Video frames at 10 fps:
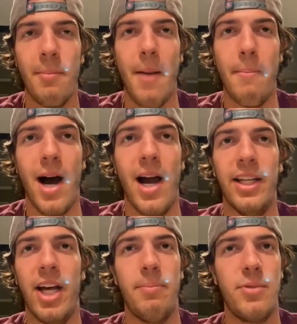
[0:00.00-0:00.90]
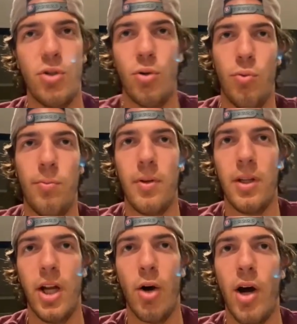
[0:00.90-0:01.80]
mind up to
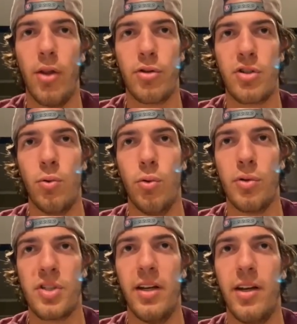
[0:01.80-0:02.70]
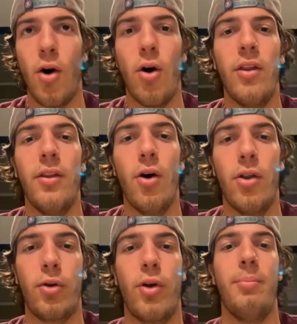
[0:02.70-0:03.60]
other schools and all
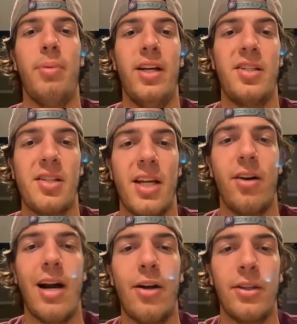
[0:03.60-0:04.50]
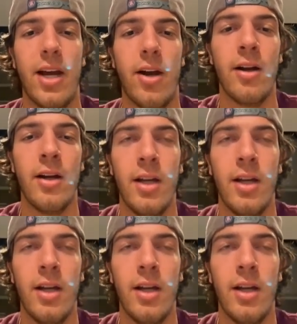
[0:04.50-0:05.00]
the great places that are out there.